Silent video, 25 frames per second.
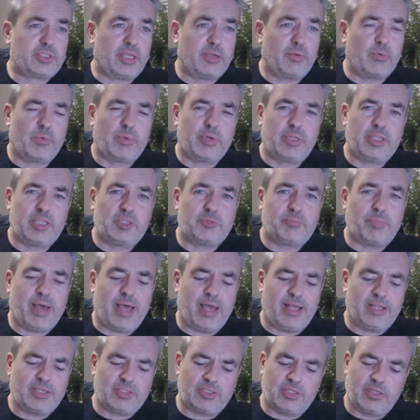They were one of these
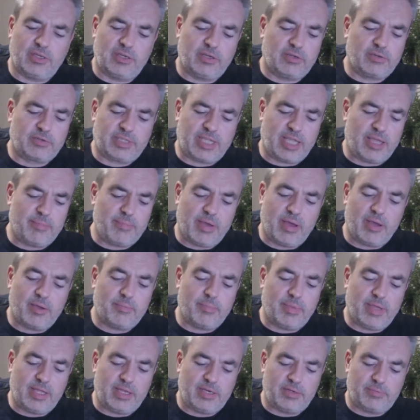bands that came out
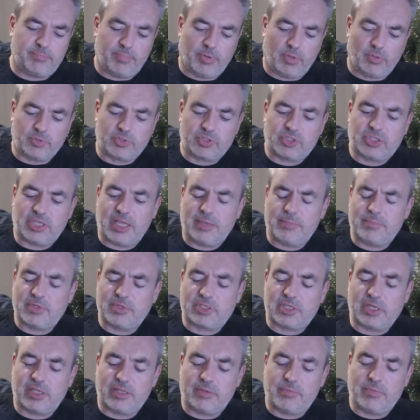and made bold
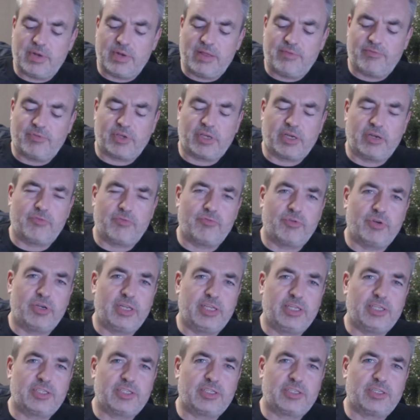statements that they were never going to
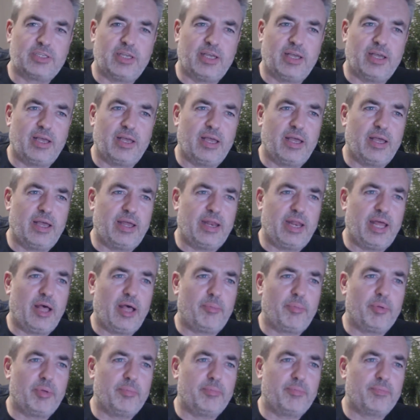release an
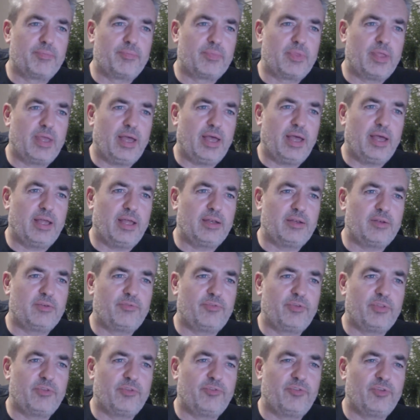album, and
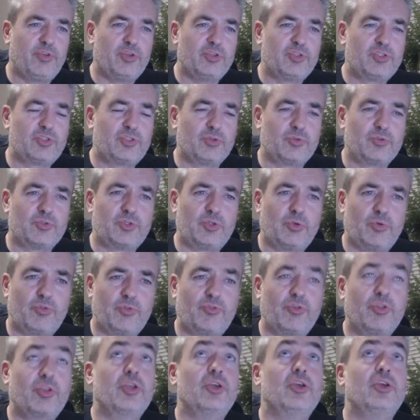for the first 2 or
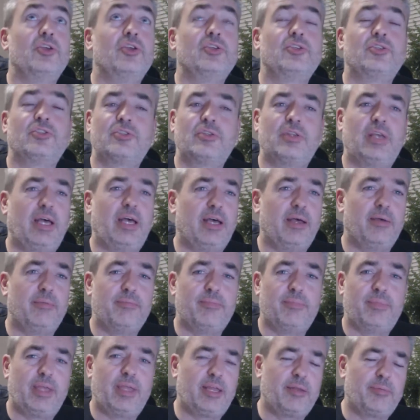3 years
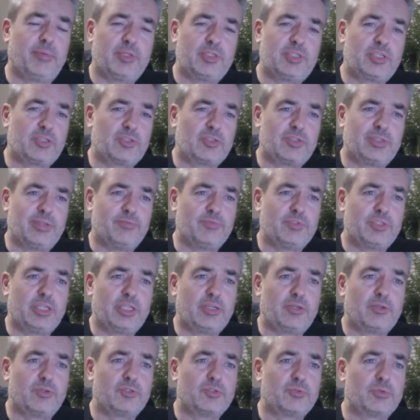they had about 6 or 7
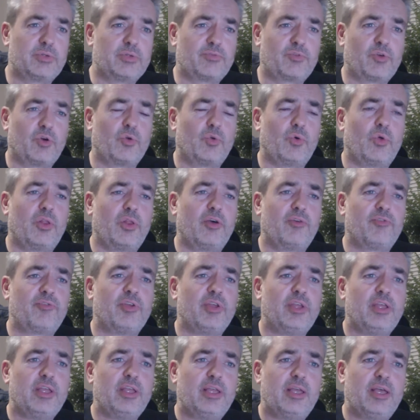singles, which I've got all of,
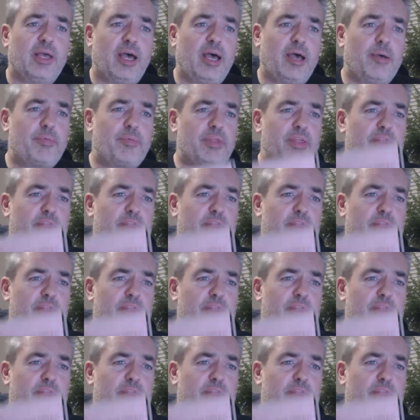but